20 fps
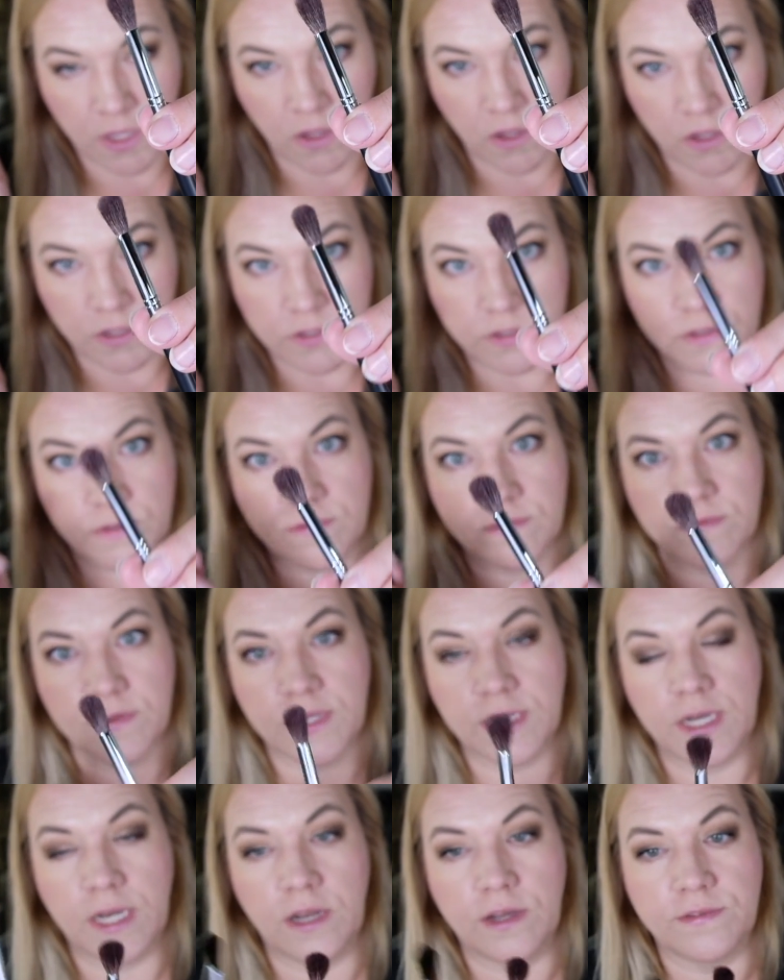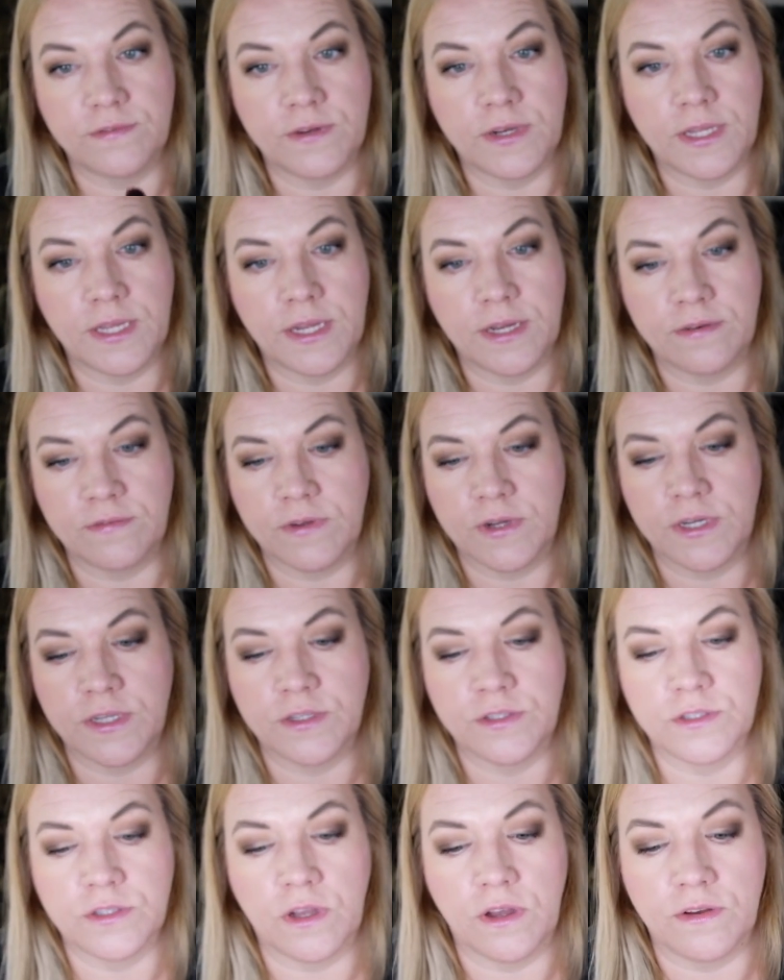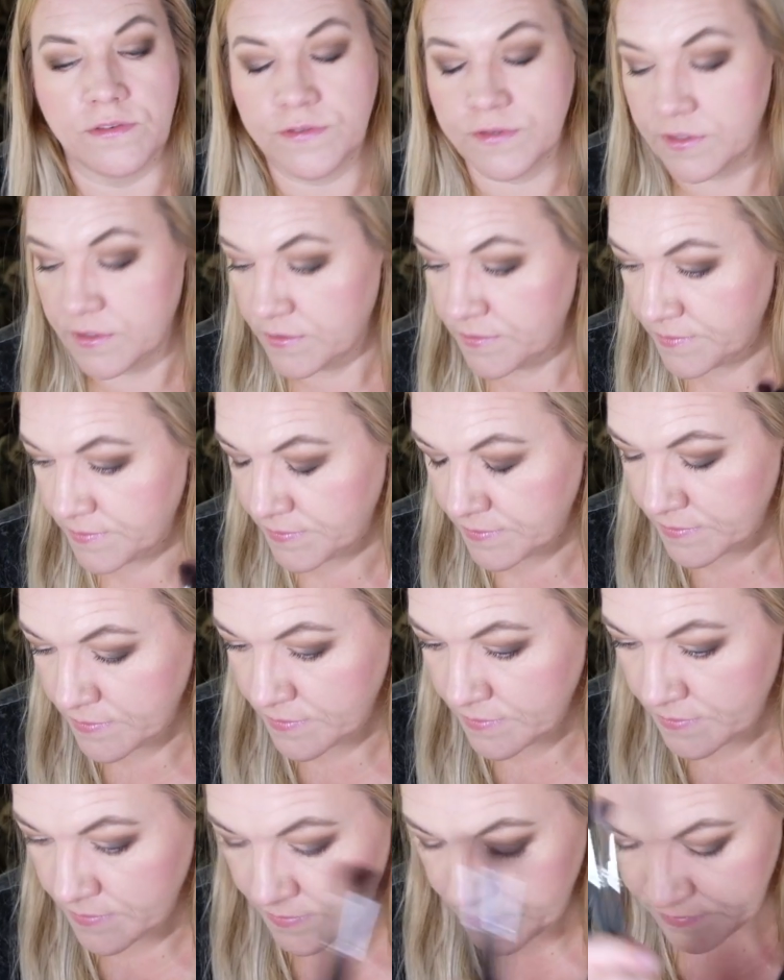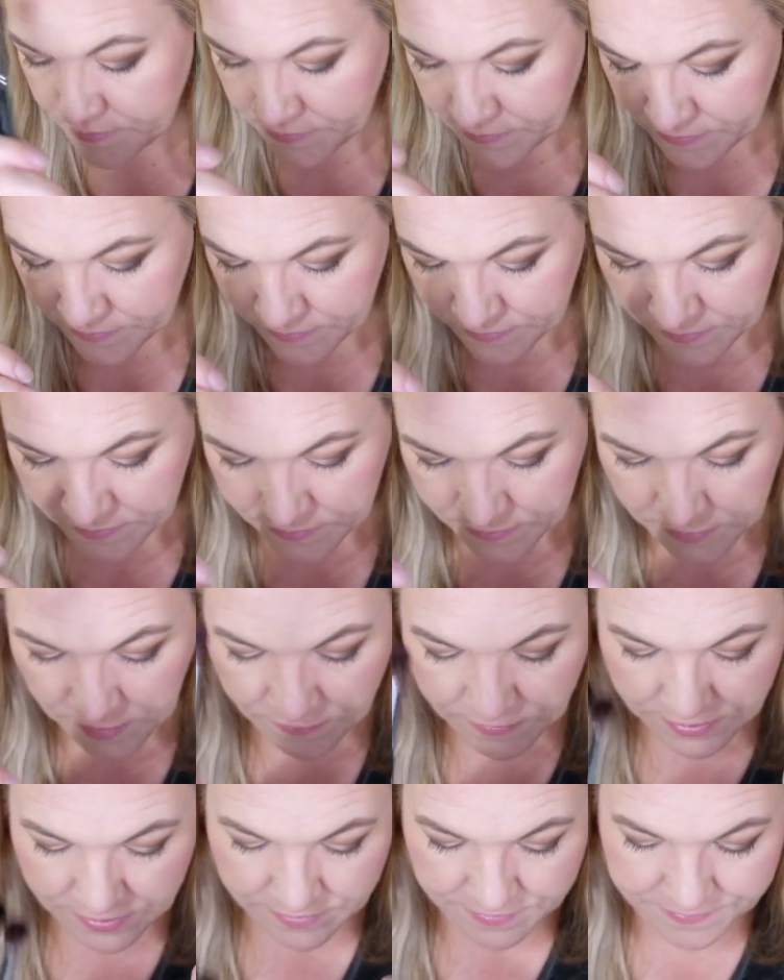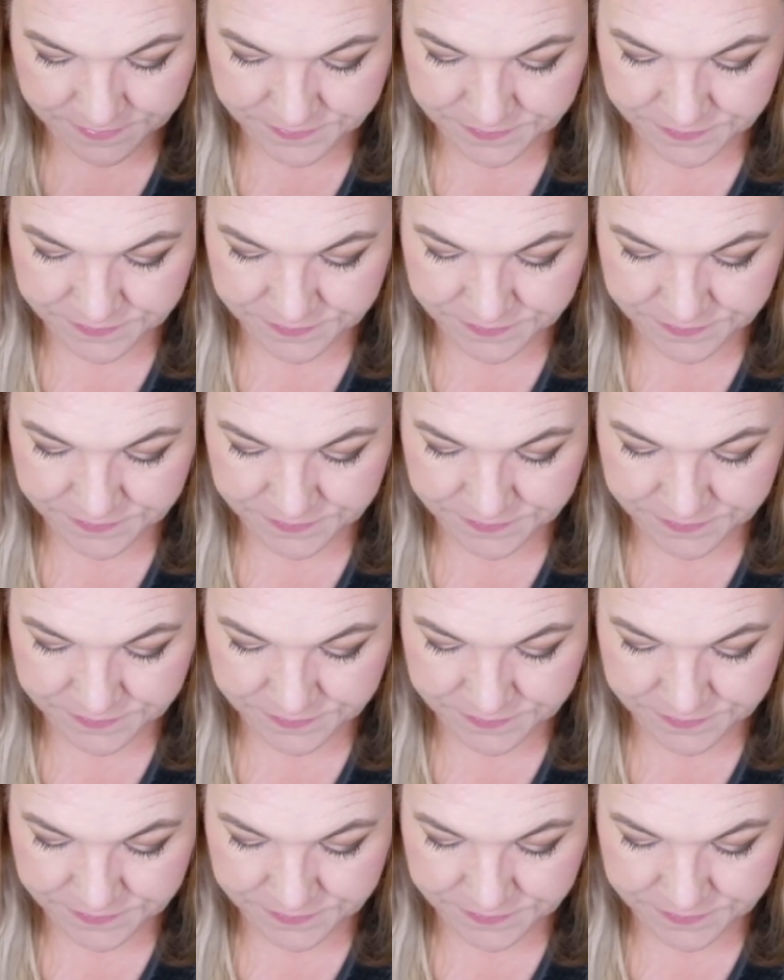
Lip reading: Also very lovely and very soft. Love it.